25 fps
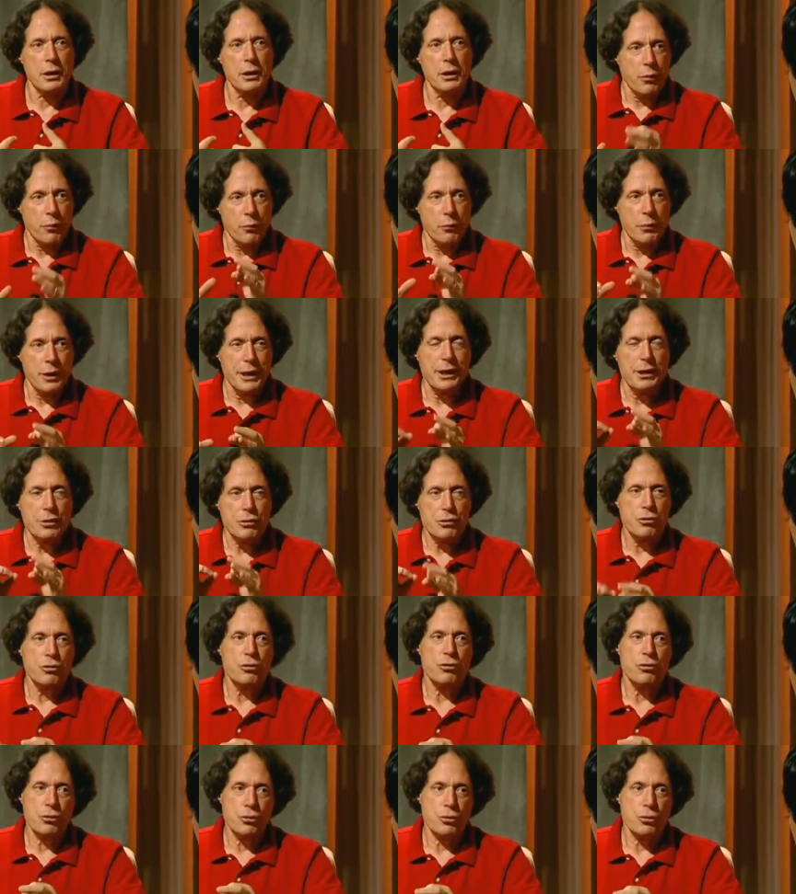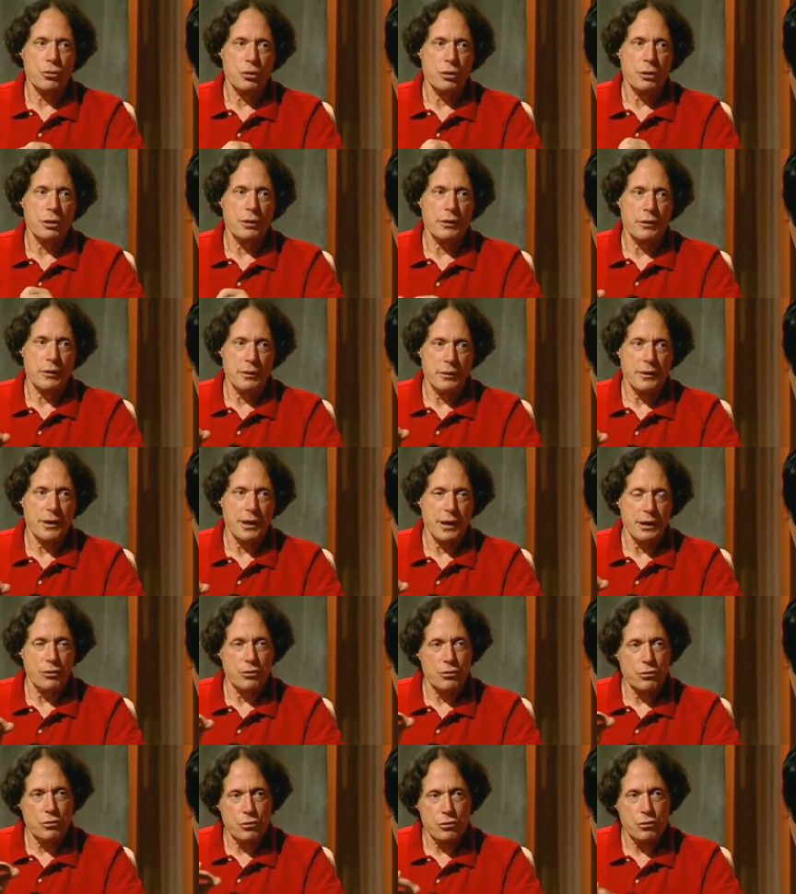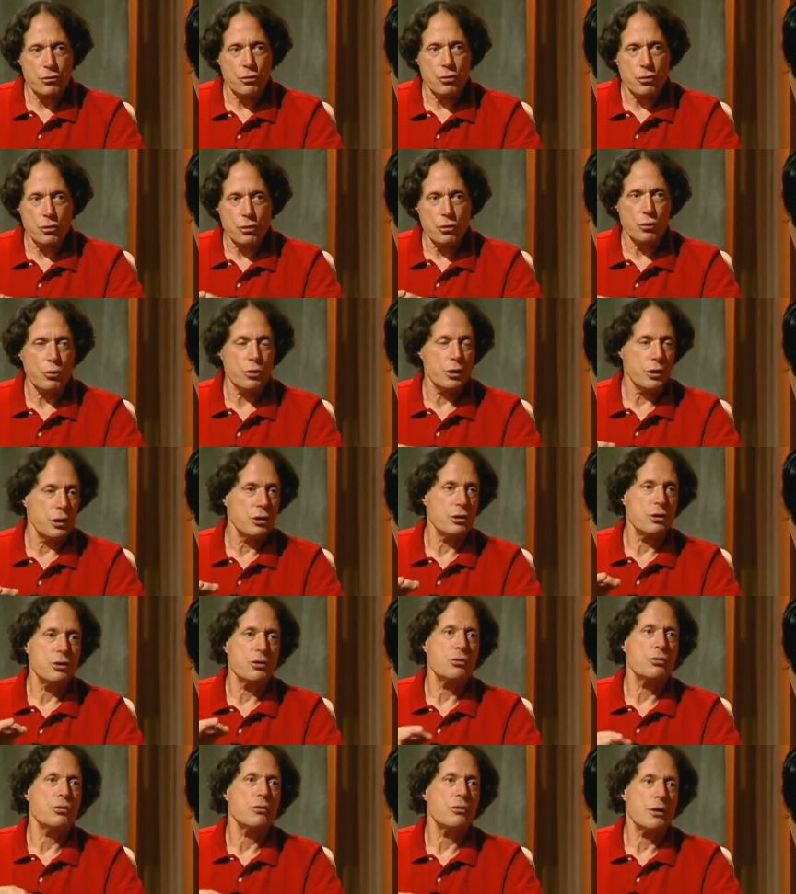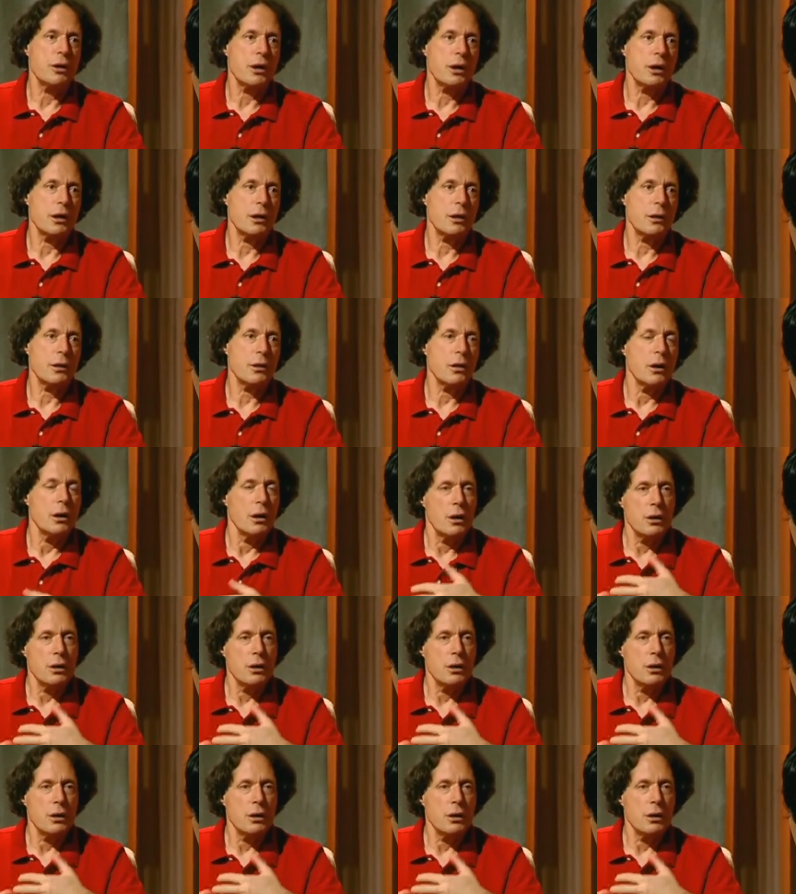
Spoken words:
Make sure that that story you tell